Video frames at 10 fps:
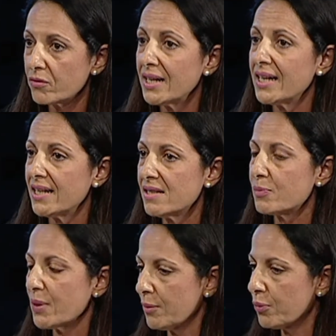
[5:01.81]
release
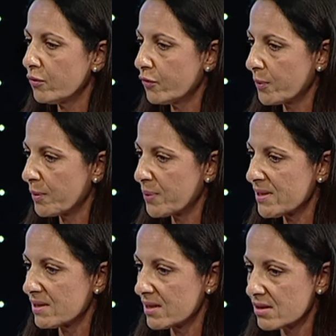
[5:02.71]
people from the
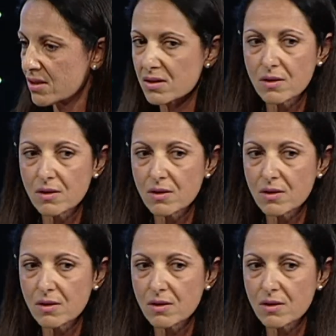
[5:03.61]
business to